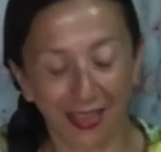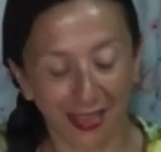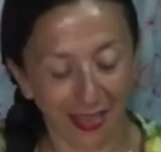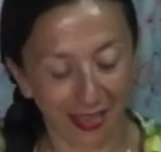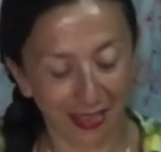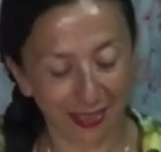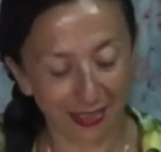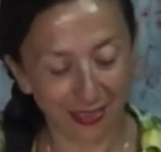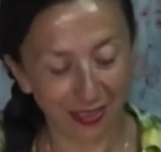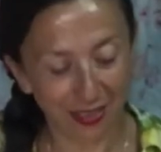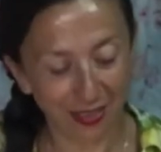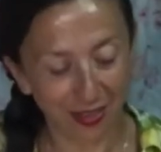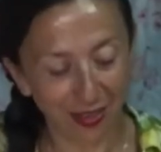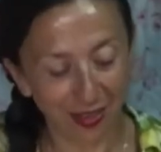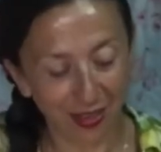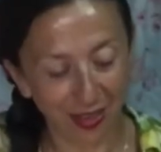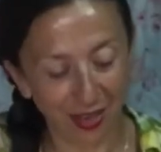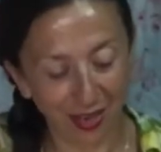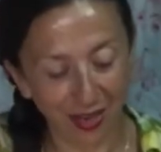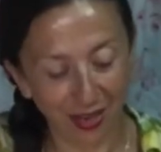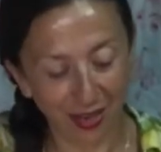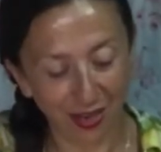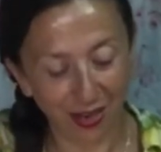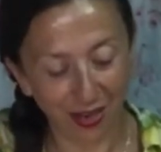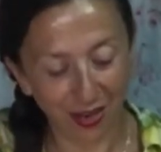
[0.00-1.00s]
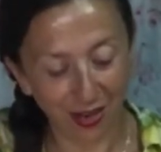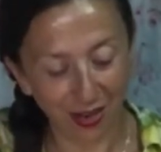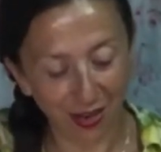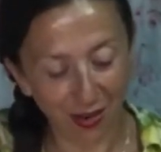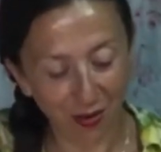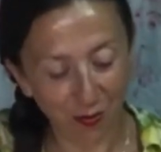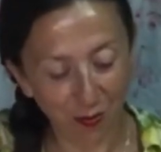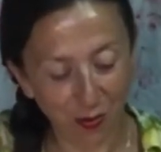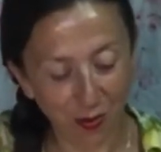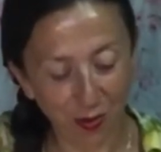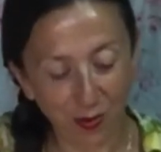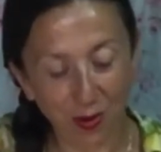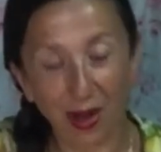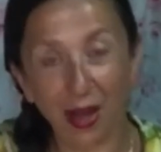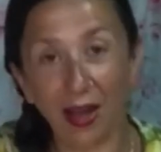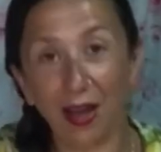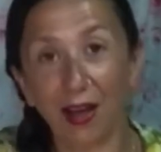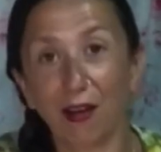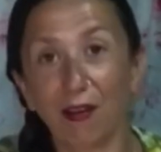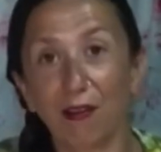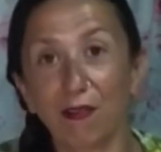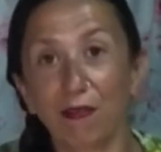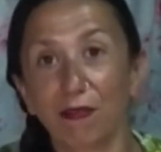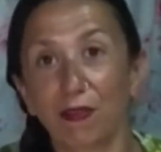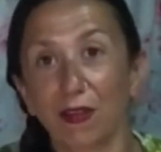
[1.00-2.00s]
and so then I will
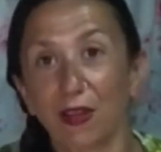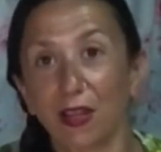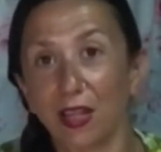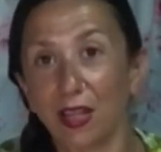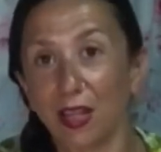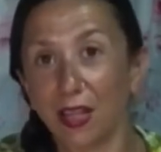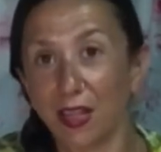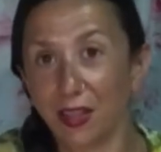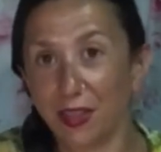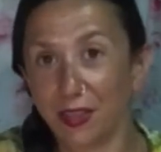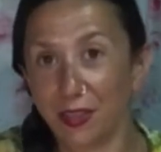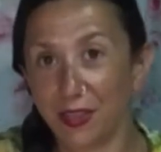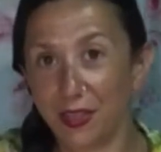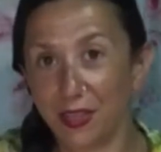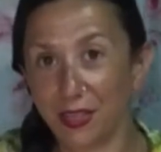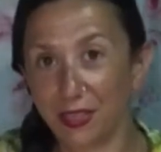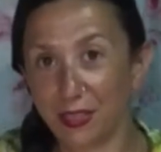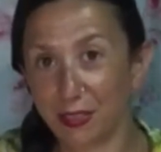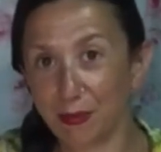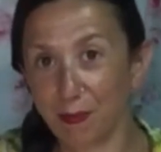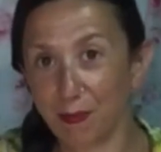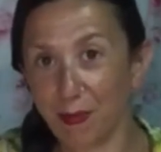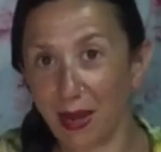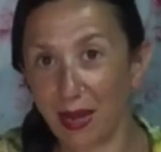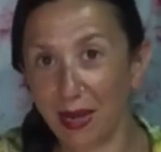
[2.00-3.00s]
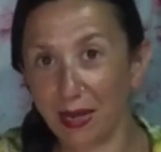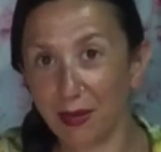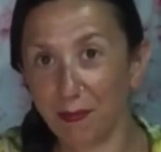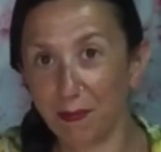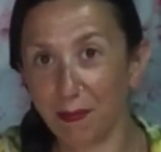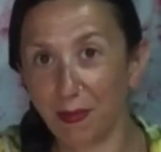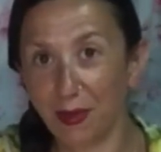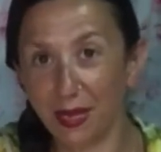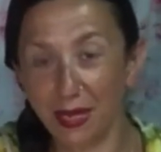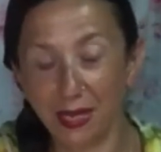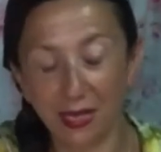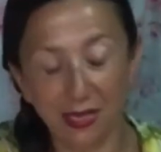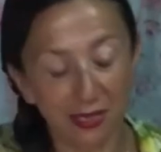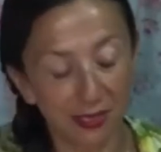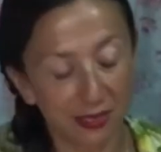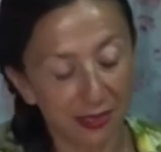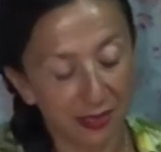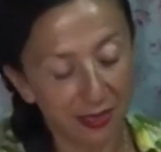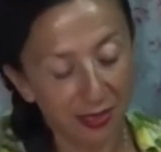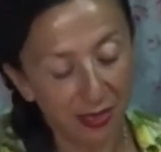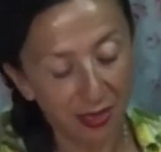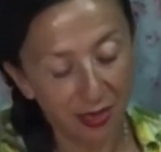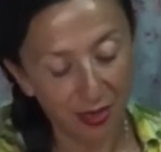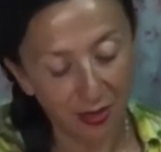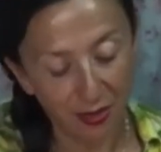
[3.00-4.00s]
have this main
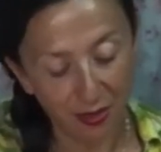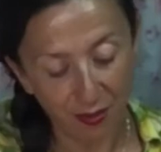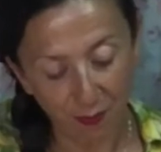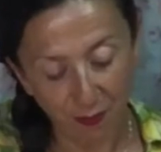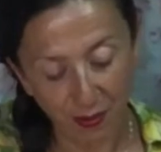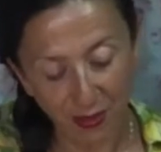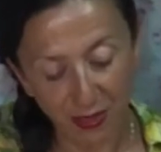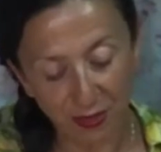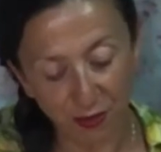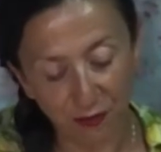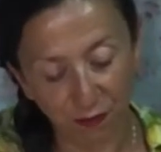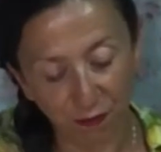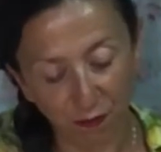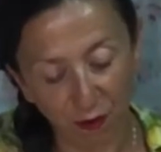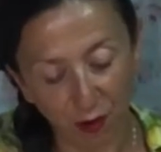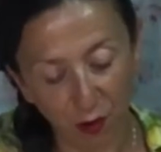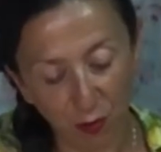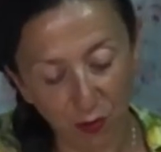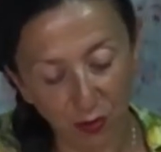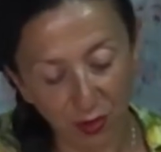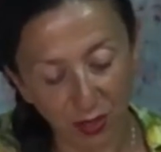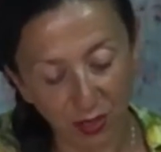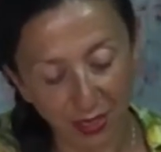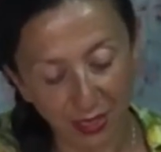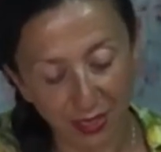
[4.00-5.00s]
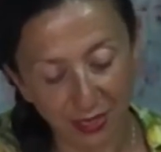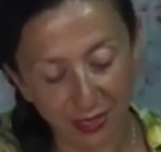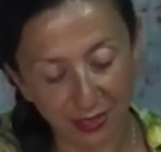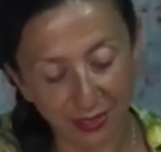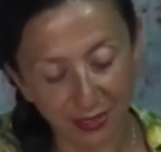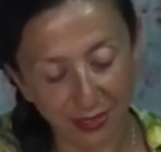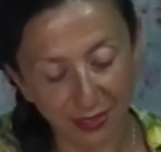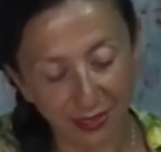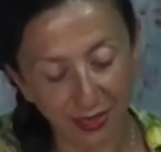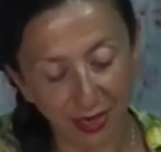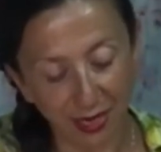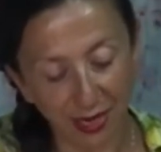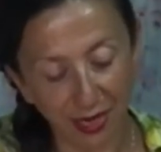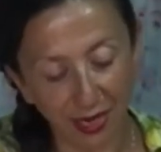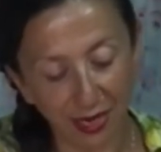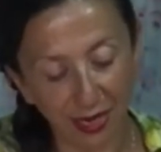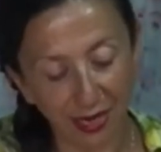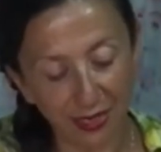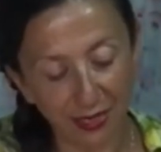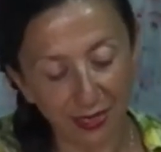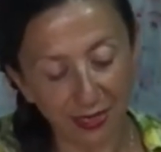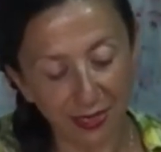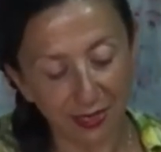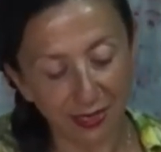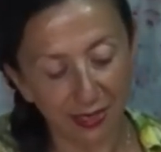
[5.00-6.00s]
piece, the piece folded
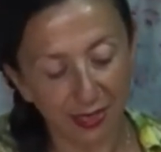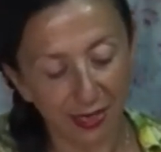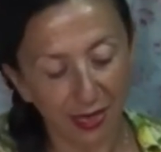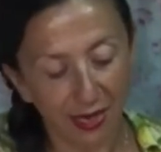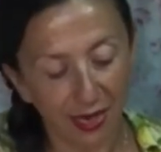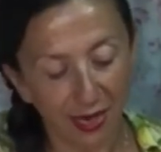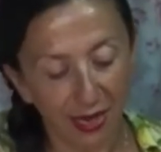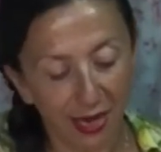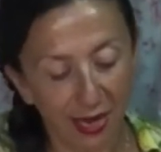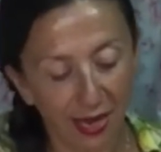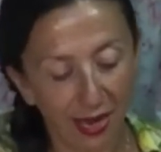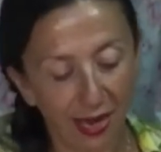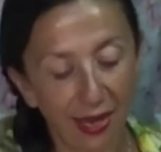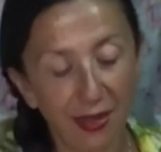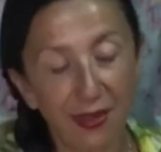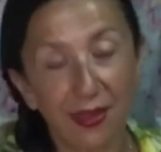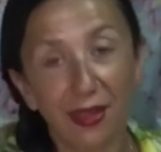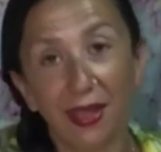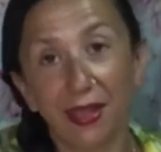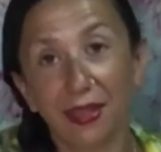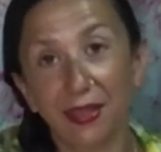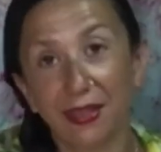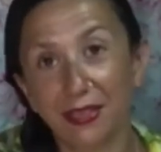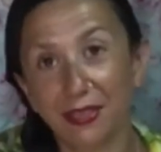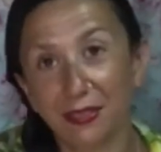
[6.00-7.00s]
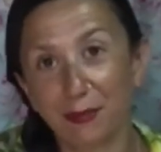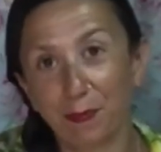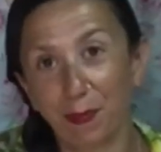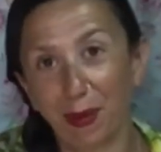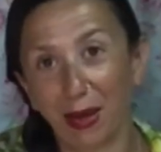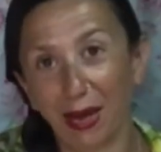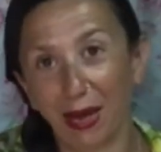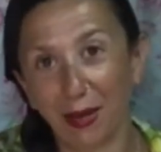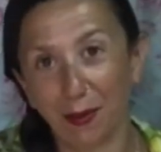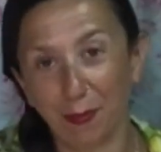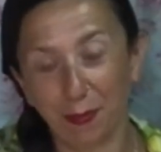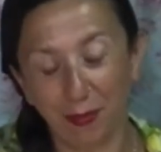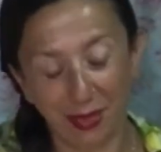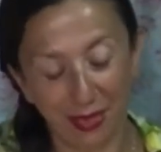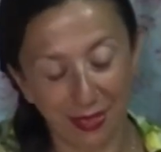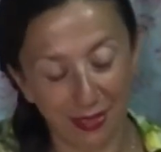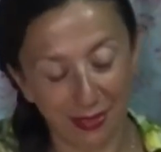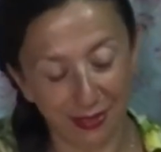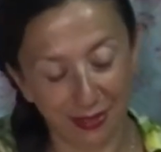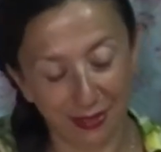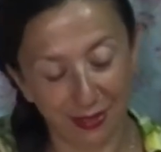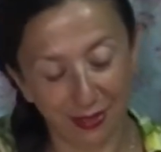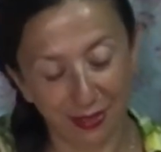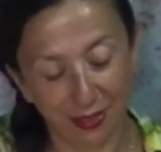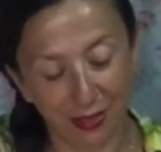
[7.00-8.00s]
inside, and then this back
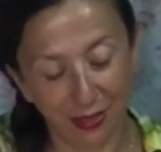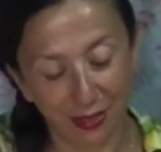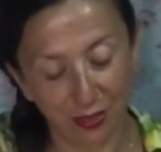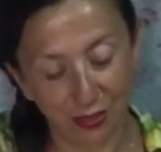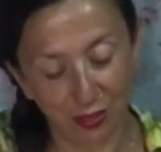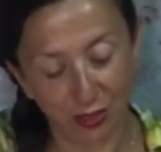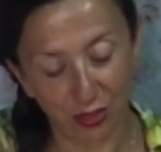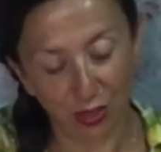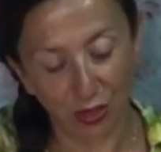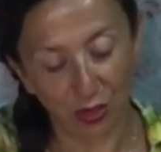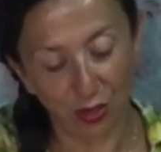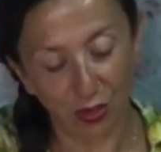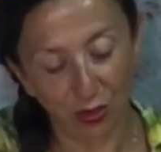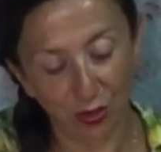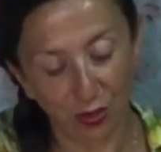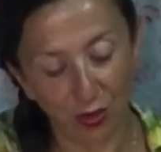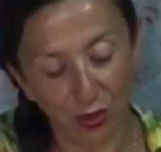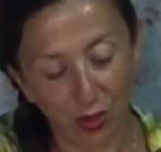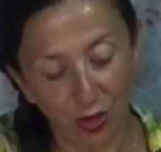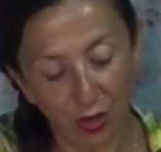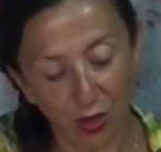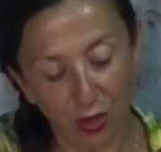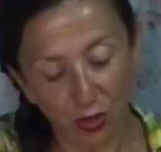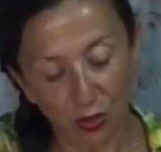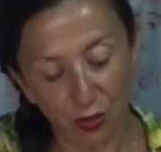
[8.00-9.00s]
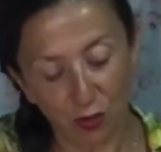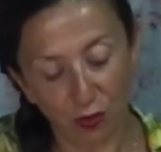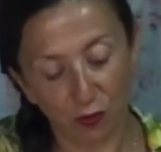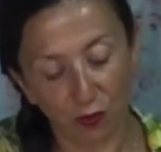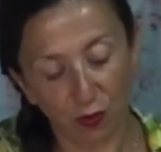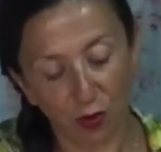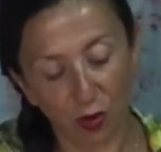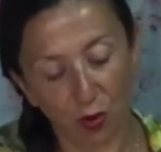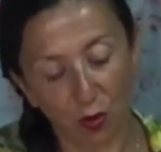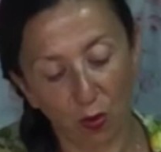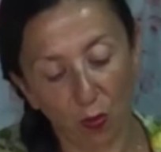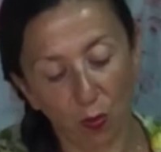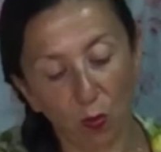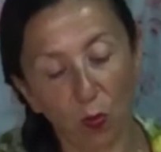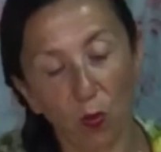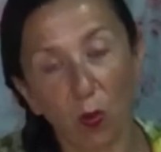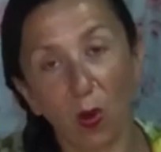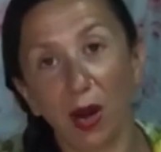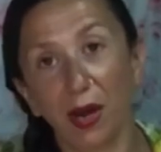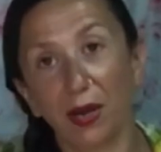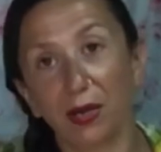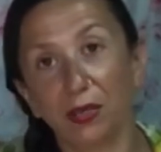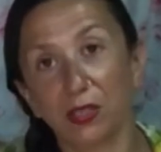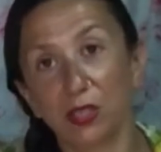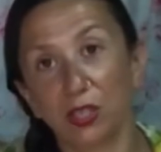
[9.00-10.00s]
piece. So you've got
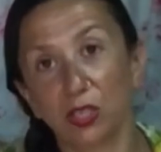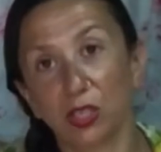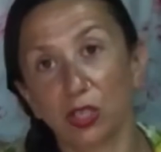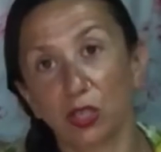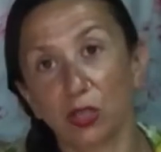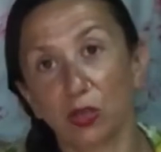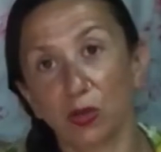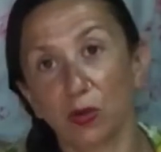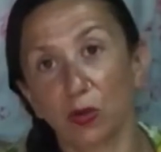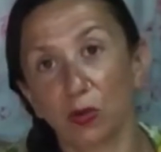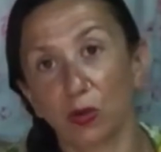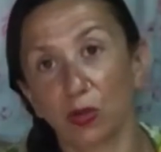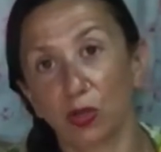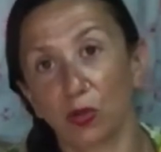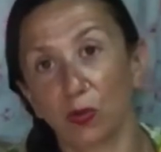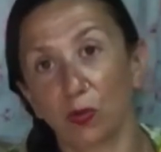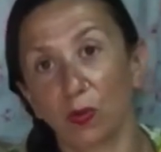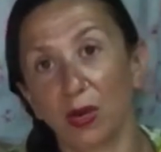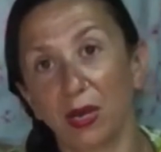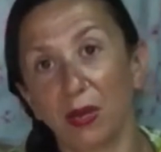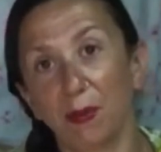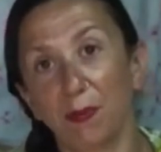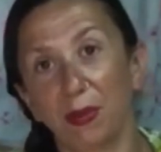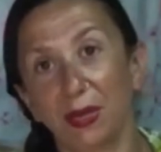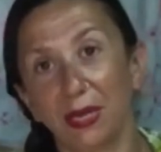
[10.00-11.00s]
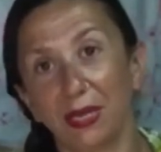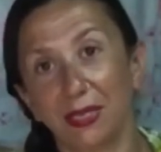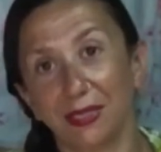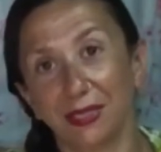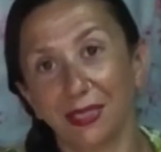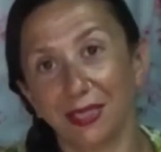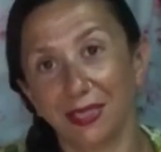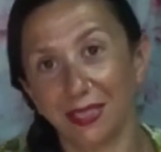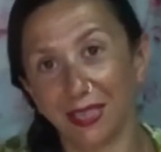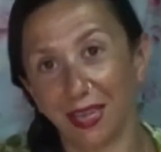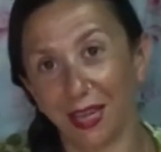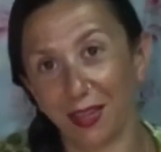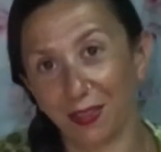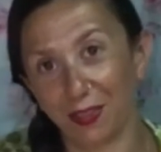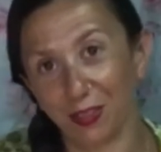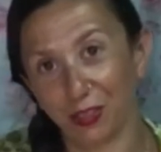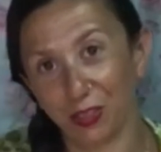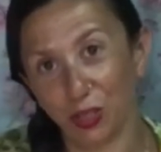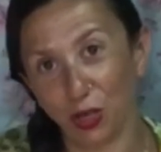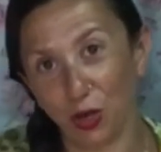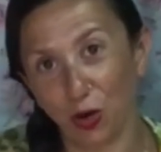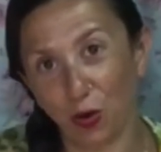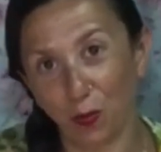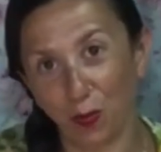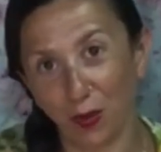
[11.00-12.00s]
1, 2, 3 pieces at the
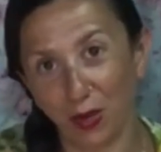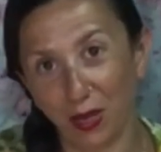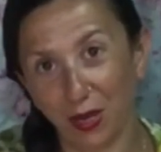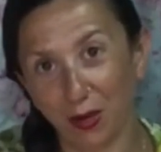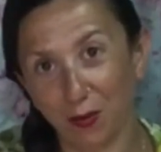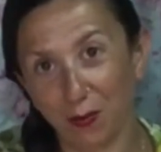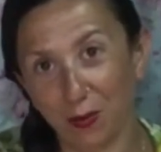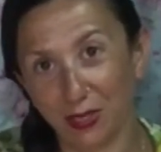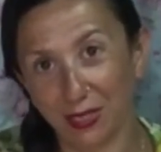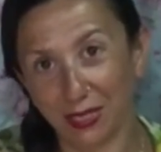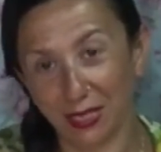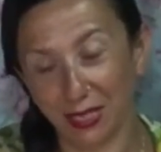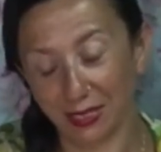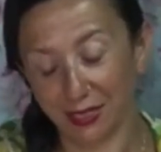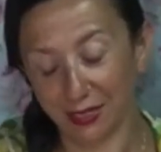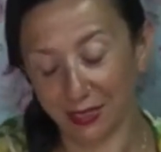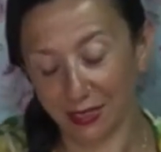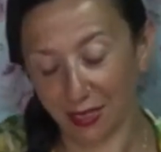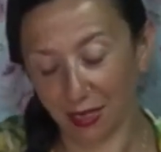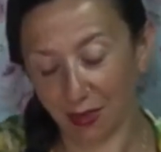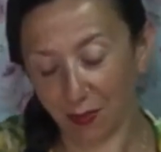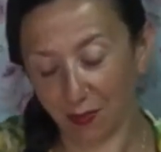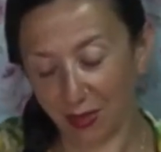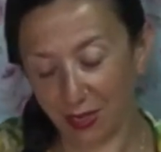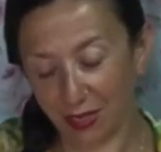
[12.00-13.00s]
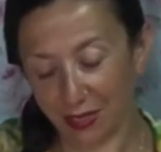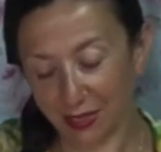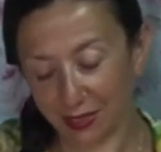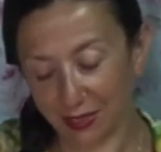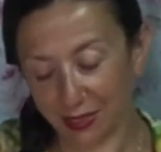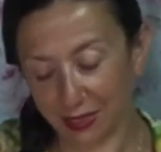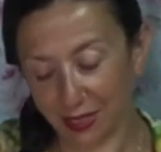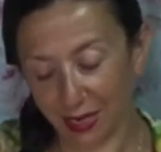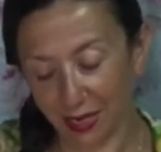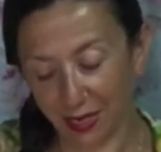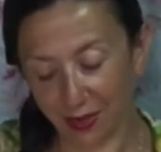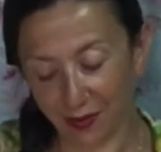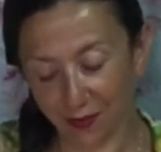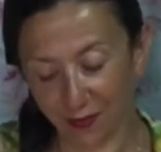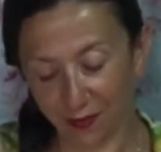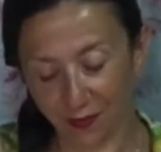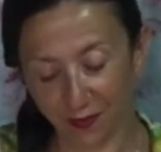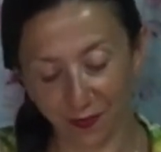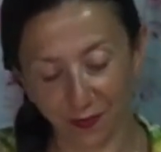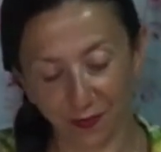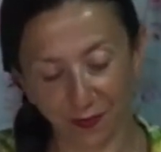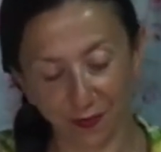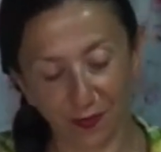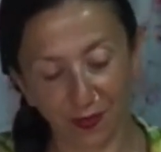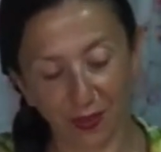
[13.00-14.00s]
top here with 10 centimeters down,
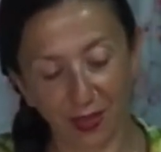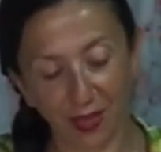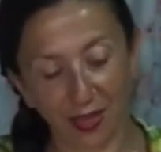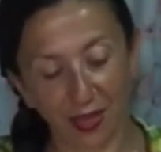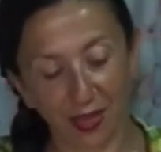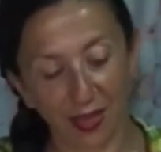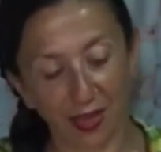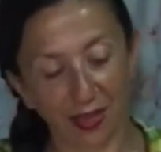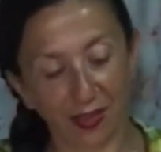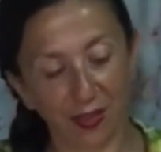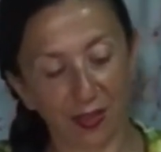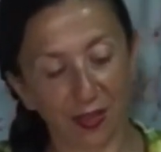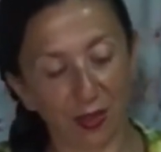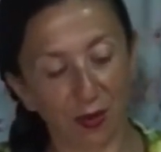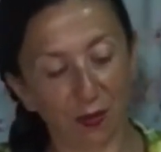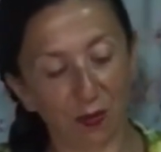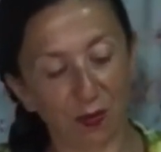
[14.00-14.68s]
and then the